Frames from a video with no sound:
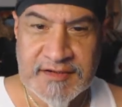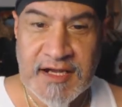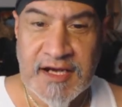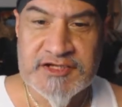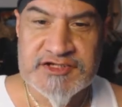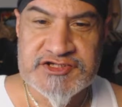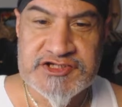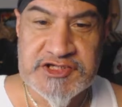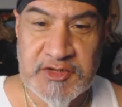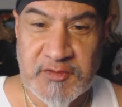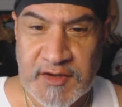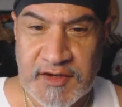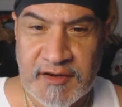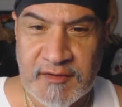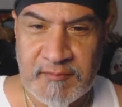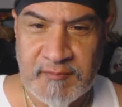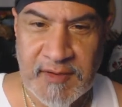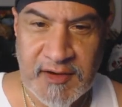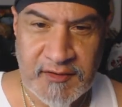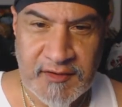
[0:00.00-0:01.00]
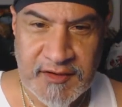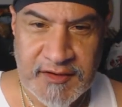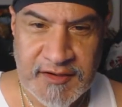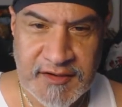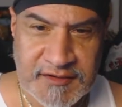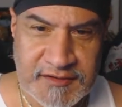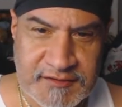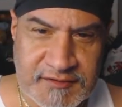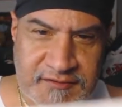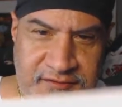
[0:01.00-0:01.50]
Nigeria
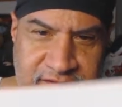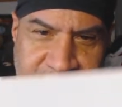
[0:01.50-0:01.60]
American